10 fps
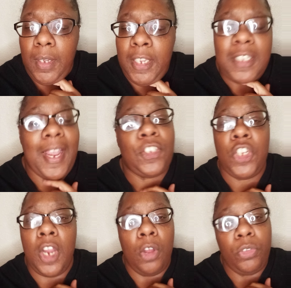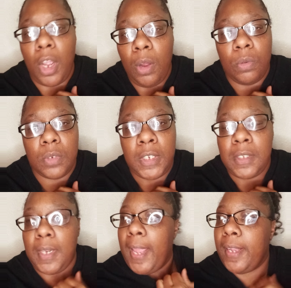it's like she don't know.
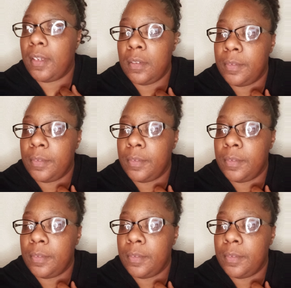It's like